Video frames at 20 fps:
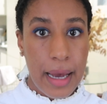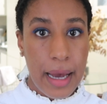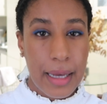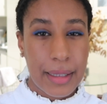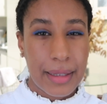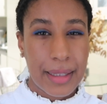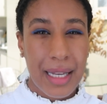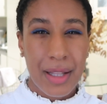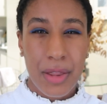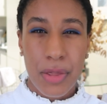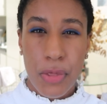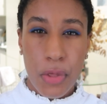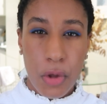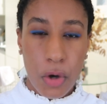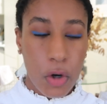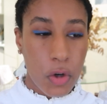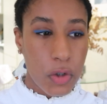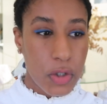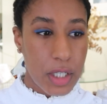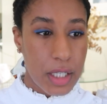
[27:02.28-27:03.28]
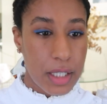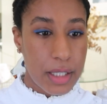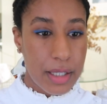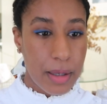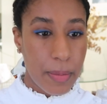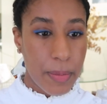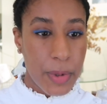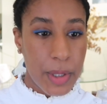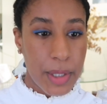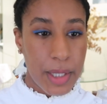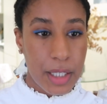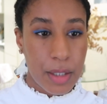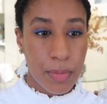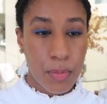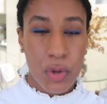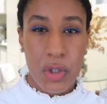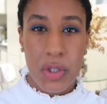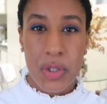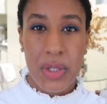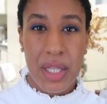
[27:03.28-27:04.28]
And that thought is something that
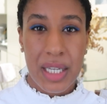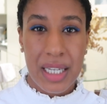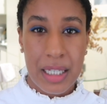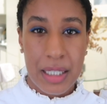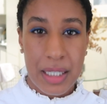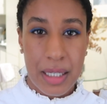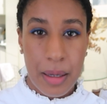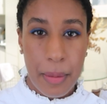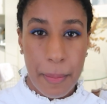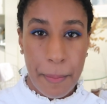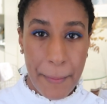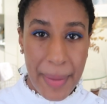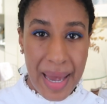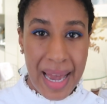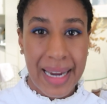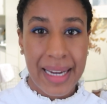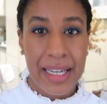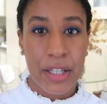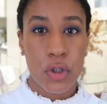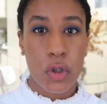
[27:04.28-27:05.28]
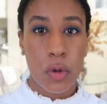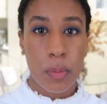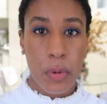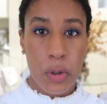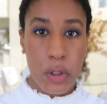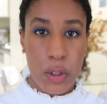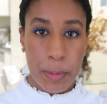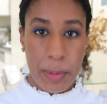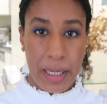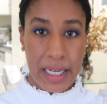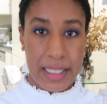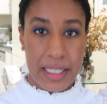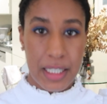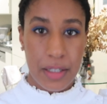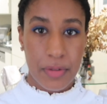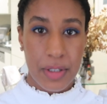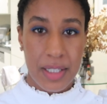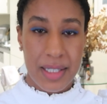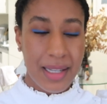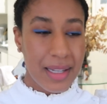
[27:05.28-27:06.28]
puts things back into
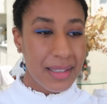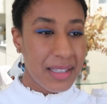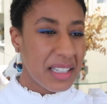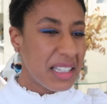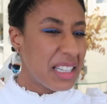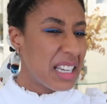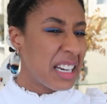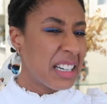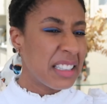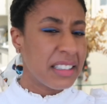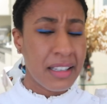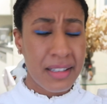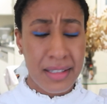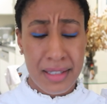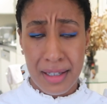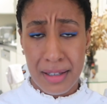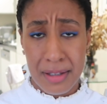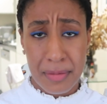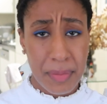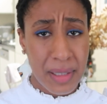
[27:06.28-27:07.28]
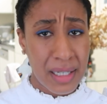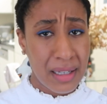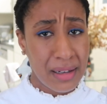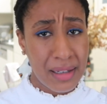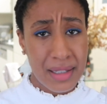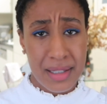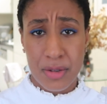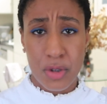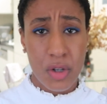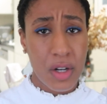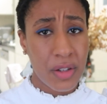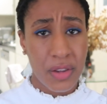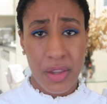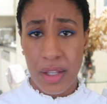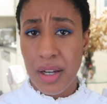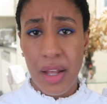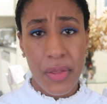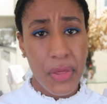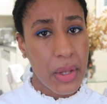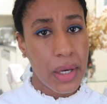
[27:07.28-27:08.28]
perspective. It's not a near death experience,
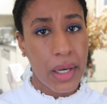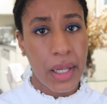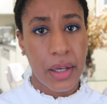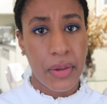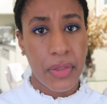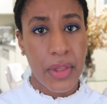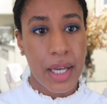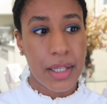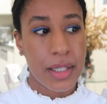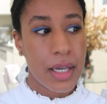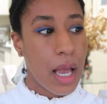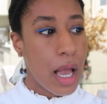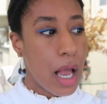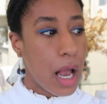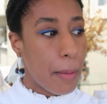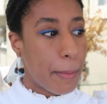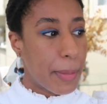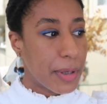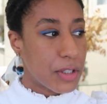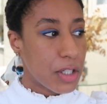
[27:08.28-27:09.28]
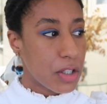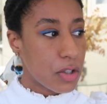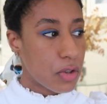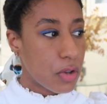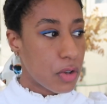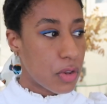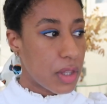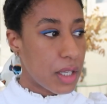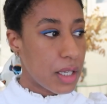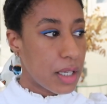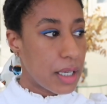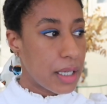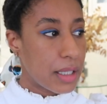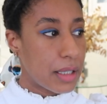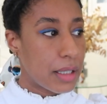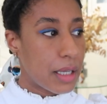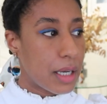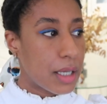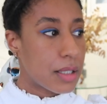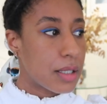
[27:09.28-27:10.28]
not, nothing like that, but just the
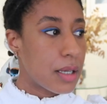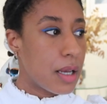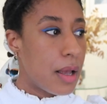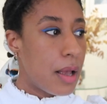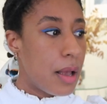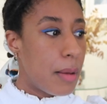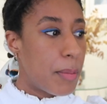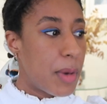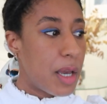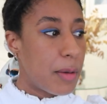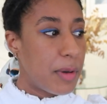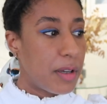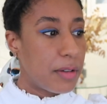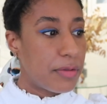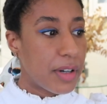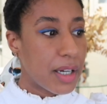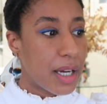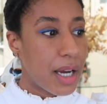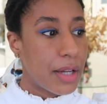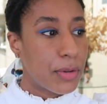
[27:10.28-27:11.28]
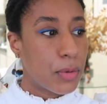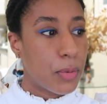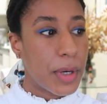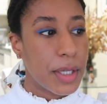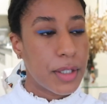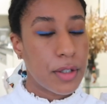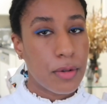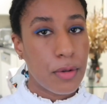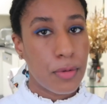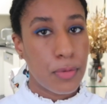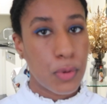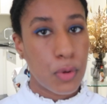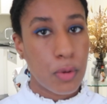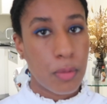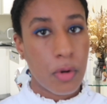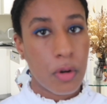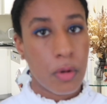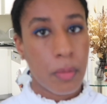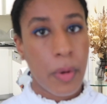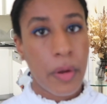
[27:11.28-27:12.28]
thinking that maybe if I had waited a few
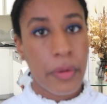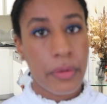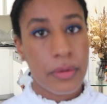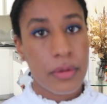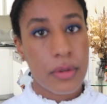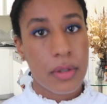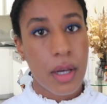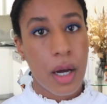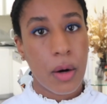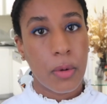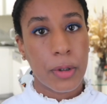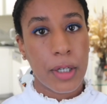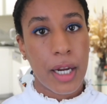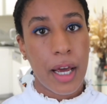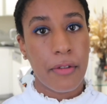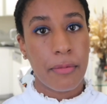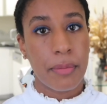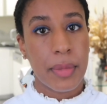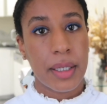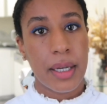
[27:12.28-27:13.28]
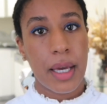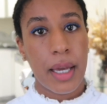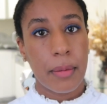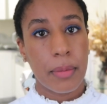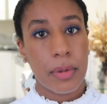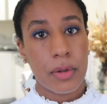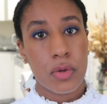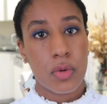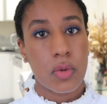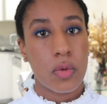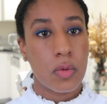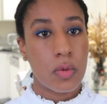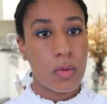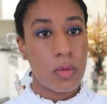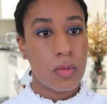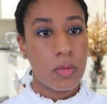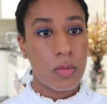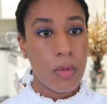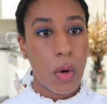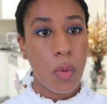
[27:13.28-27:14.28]
more months, I wouldn't have been able
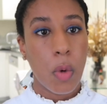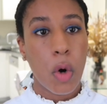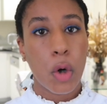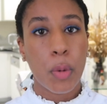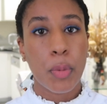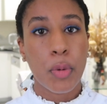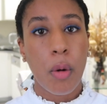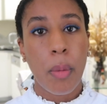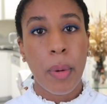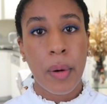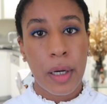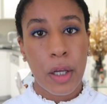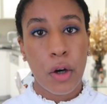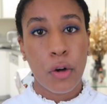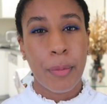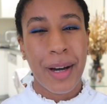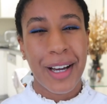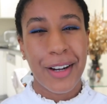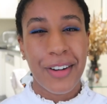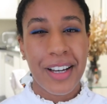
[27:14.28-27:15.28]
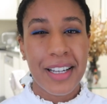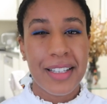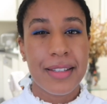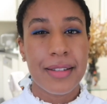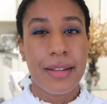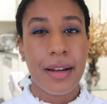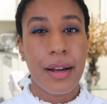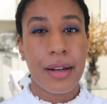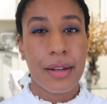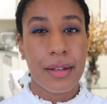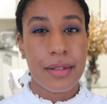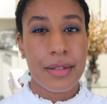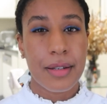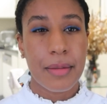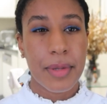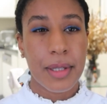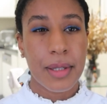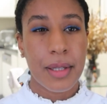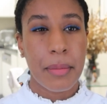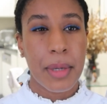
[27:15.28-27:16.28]
to walk properly on my right side is
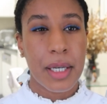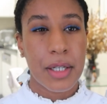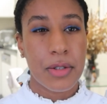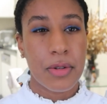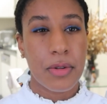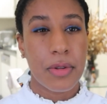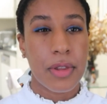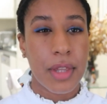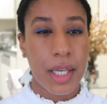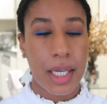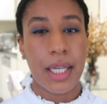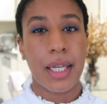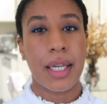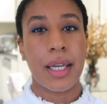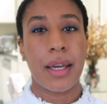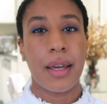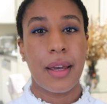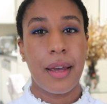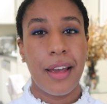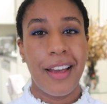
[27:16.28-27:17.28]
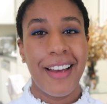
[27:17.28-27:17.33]
something that makes you think.